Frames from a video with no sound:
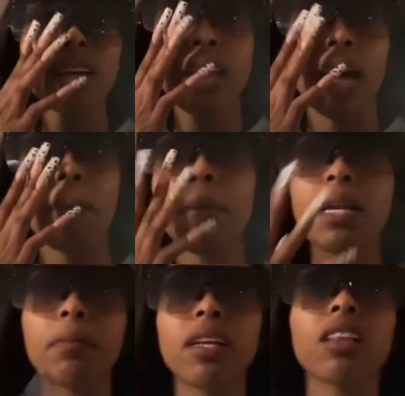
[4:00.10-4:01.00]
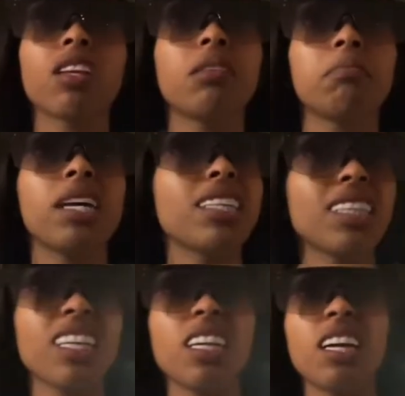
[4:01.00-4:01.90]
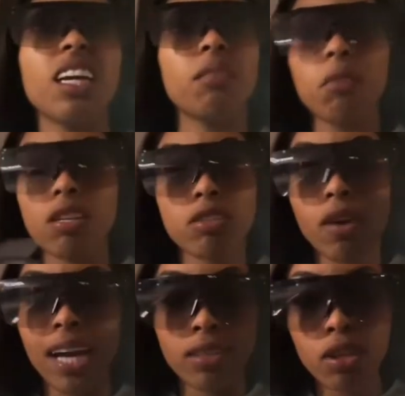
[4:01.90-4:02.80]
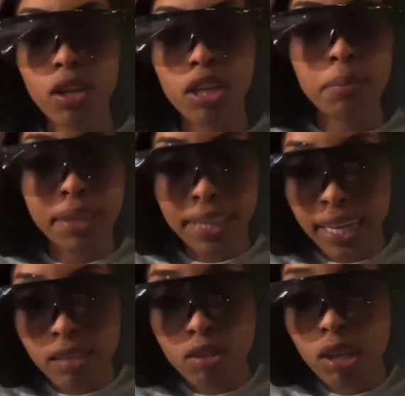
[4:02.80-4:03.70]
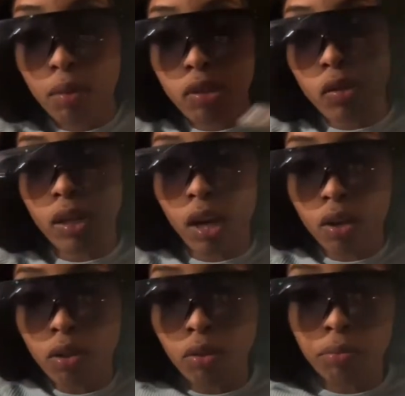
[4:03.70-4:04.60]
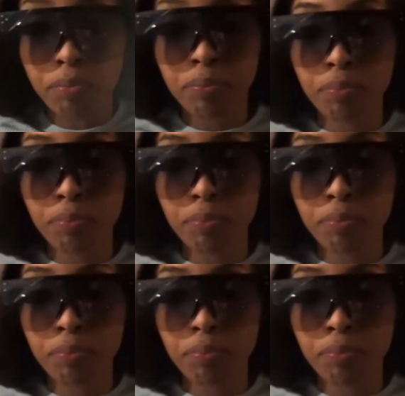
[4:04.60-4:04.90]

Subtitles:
I ain't gonna lie. I might have been a little messy in middle school, high school. You know, you be kids. You don't know what's going on. Cool.